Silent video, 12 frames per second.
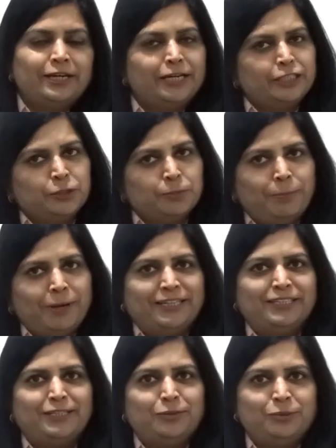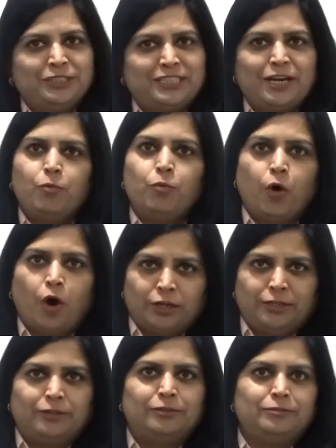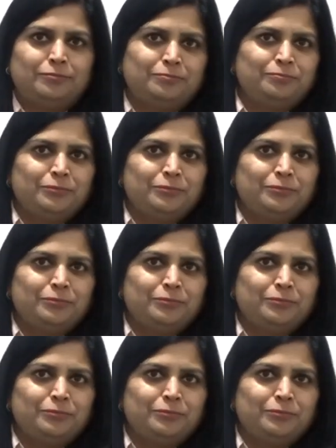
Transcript: it's better to say water.